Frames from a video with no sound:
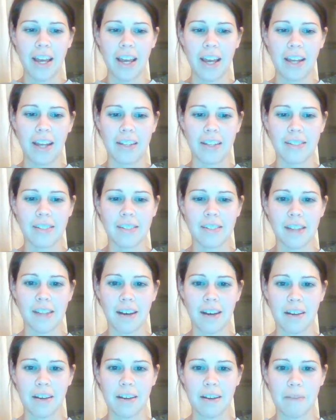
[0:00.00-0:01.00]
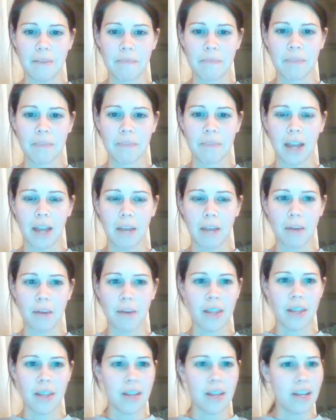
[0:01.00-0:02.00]
And I
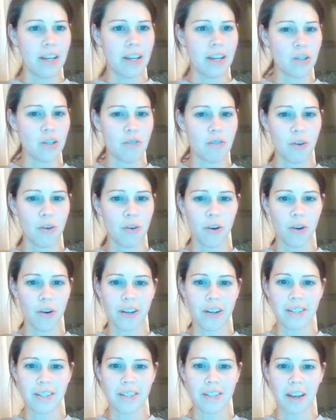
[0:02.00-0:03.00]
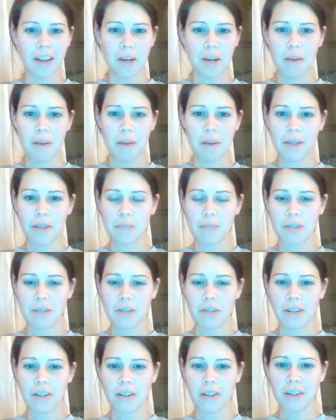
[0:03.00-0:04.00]
pray that each of you are excited about this
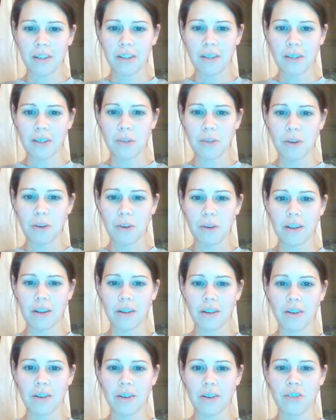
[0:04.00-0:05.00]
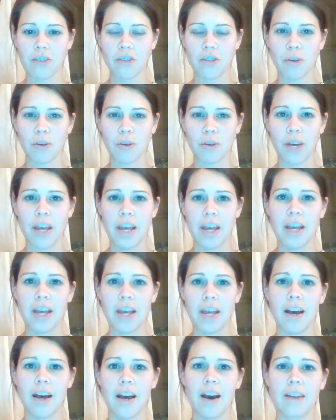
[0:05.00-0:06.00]
material. I do want to encourage you
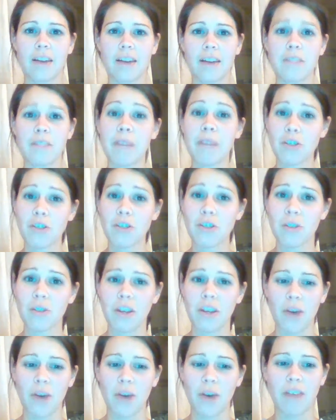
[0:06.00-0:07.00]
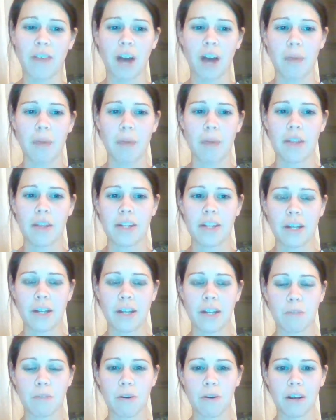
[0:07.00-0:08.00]
to make sure that you have a copy of the
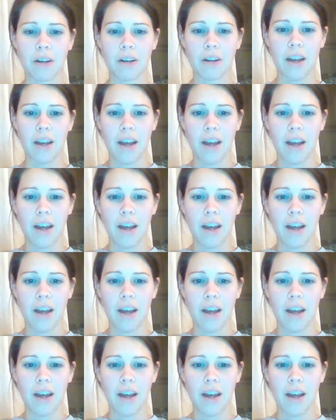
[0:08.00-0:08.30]
textbook.